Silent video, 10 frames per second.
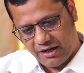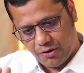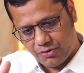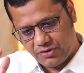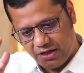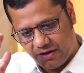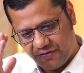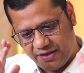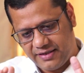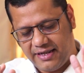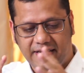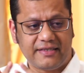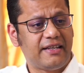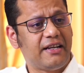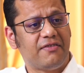closely of this
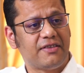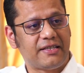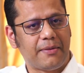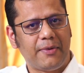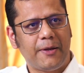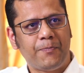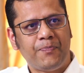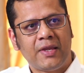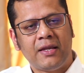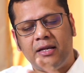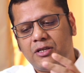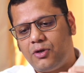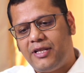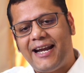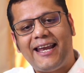legislative assembly.
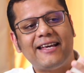So that